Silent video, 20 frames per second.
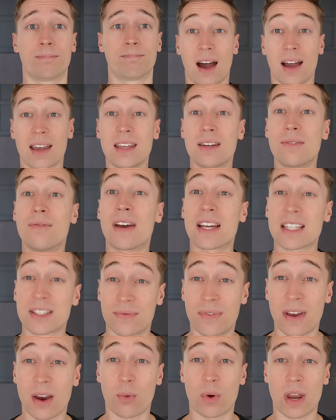I invest
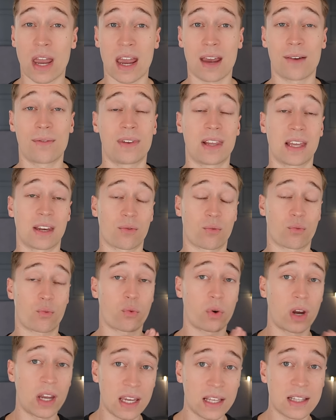very heavily in
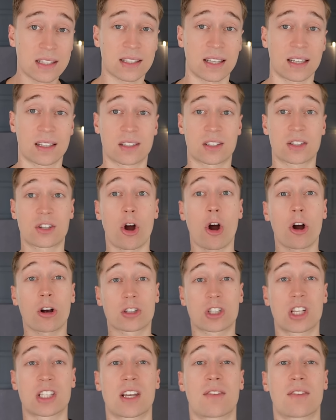REITs and stocks,